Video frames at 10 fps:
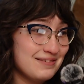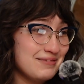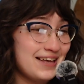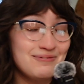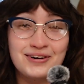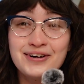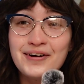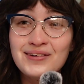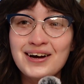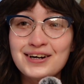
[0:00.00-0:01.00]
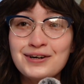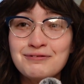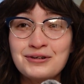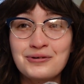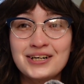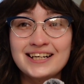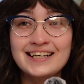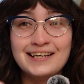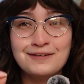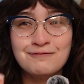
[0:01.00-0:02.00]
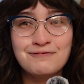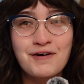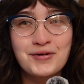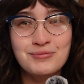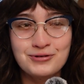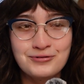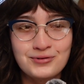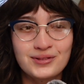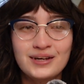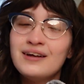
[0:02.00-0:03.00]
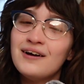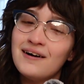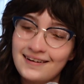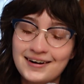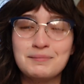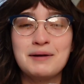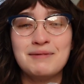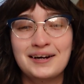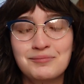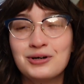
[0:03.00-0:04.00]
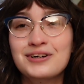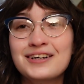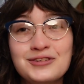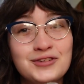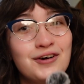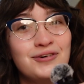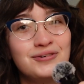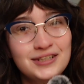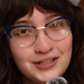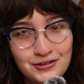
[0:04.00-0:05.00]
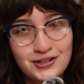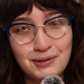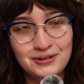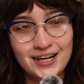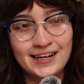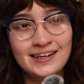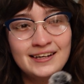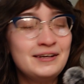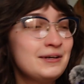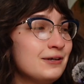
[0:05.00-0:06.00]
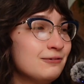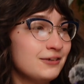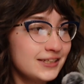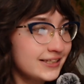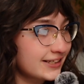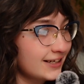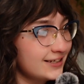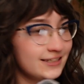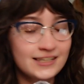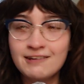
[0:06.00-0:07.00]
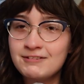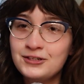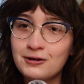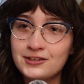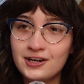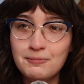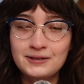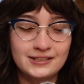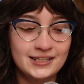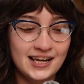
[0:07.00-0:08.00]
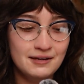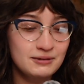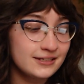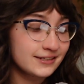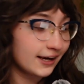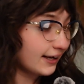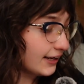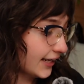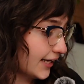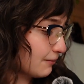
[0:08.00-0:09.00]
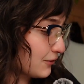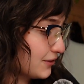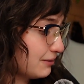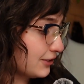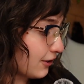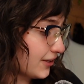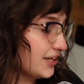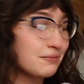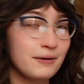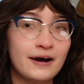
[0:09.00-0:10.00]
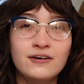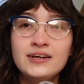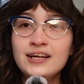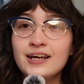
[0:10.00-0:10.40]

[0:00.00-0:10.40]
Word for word: um, and we're no longer recording in Photo Booth on my MacBook. So, huge upgrade. Really excited to dive into our topic today because I am going to be talking about